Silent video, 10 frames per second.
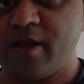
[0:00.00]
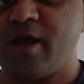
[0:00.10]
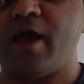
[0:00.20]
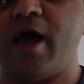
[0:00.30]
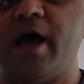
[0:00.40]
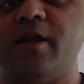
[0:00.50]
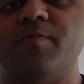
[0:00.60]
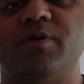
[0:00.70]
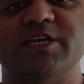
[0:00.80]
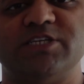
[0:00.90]
and
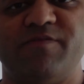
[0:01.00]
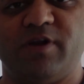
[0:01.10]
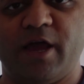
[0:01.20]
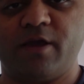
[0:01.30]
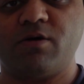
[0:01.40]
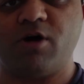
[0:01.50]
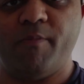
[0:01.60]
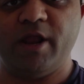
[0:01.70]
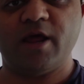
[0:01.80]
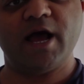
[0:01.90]
please leave a like, comment
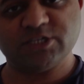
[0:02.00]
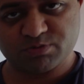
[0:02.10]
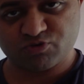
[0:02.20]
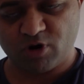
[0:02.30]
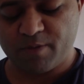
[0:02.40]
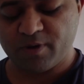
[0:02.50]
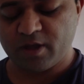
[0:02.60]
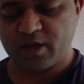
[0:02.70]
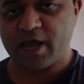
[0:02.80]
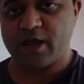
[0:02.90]
and subscribe,
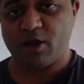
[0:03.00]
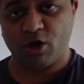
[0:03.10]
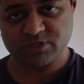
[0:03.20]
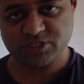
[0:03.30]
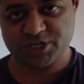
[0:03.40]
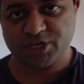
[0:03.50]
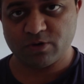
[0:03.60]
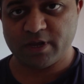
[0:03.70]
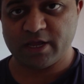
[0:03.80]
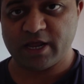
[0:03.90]
and I hope to see you
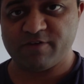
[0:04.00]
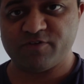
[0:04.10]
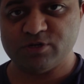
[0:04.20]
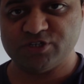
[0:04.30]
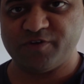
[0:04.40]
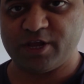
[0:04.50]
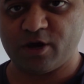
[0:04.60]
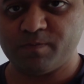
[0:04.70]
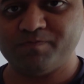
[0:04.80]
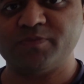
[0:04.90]
in a future video.
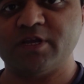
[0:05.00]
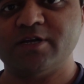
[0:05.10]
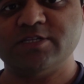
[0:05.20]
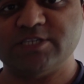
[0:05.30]
Take